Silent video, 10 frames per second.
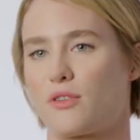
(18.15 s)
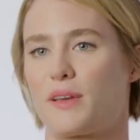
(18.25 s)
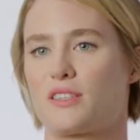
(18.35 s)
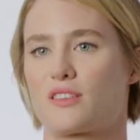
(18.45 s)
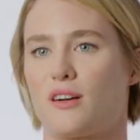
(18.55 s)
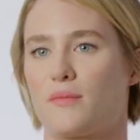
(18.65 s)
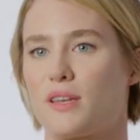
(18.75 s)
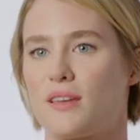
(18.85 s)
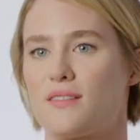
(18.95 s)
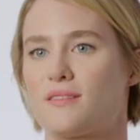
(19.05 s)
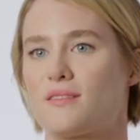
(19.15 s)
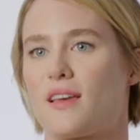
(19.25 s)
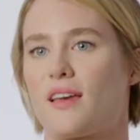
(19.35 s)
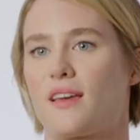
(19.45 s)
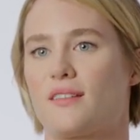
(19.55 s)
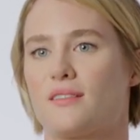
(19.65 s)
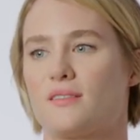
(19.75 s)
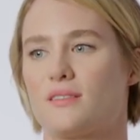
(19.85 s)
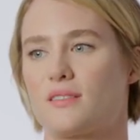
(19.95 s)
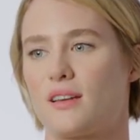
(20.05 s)
romantic comedies
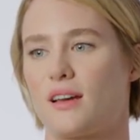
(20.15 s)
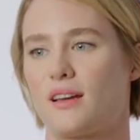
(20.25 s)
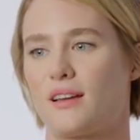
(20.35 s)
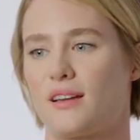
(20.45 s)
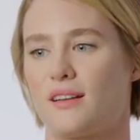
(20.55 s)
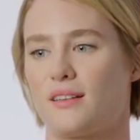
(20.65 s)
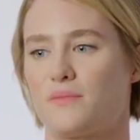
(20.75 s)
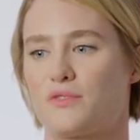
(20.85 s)
and uh,